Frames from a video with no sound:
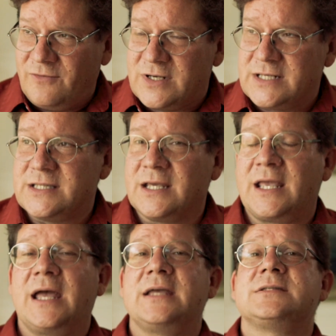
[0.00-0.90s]
it is the
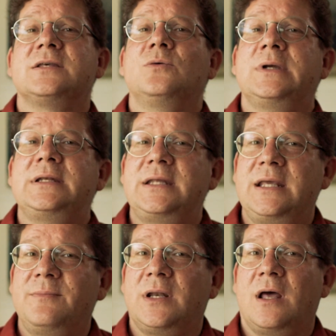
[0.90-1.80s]
case that we
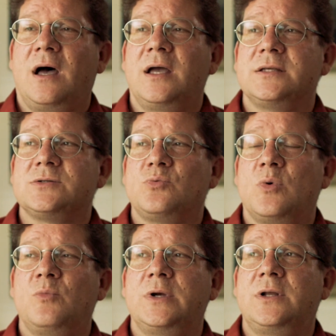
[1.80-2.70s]
demonize
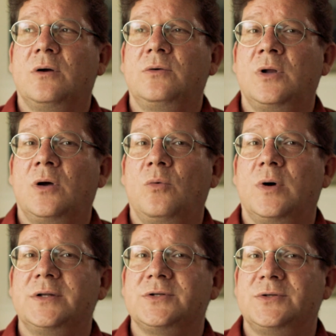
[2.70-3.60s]
when we don't know
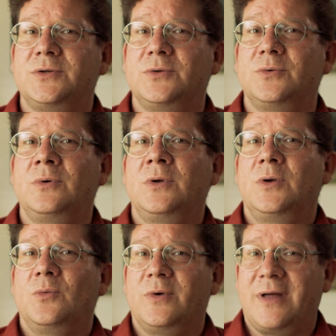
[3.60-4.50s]
what to do
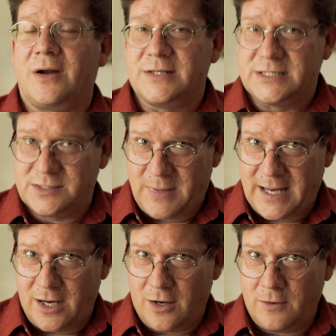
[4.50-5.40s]
with our
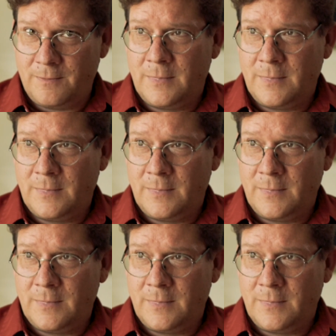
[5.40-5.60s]
despair.